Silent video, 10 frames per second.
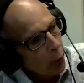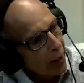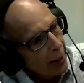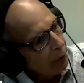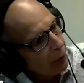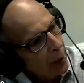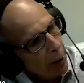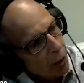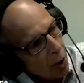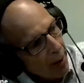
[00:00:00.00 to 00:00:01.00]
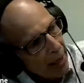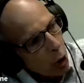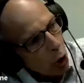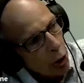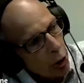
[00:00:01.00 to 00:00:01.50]
wave
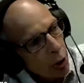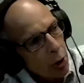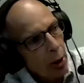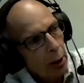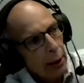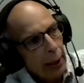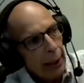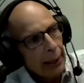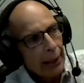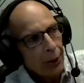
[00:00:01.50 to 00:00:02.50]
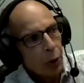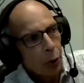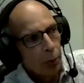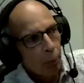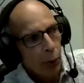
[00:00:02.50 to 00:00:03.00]
summations and get
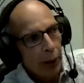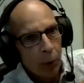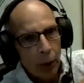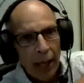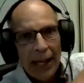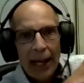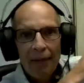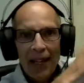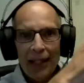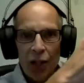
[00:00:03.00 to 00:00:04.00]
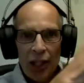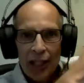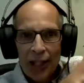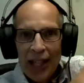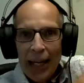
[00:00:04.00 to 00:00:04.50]
to a point where I have a
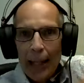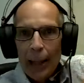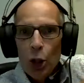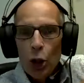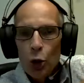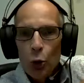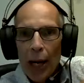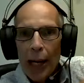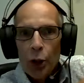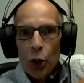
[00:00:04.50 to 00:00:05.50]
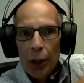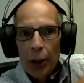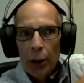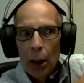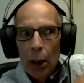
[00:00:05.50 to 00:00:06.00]
sustained
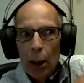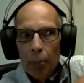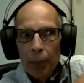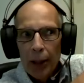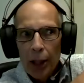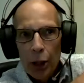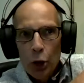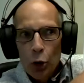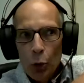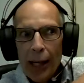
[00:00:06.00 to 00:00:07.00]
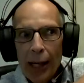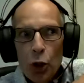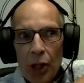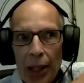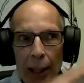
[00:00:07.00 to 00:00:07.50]
contraction, but the
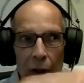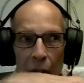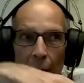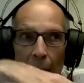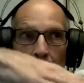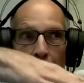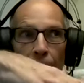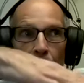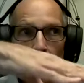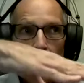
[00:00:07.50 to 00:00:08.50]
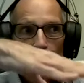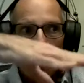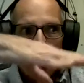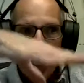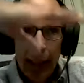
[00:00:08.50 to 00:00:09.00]
contraction is not
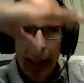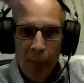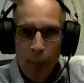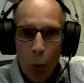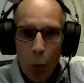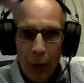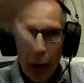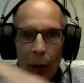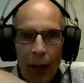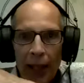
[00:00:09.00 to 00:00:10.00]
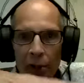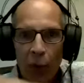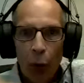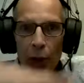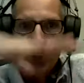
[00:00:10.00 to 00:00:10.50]
creating more or less
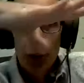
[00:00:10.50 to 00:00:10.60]
force,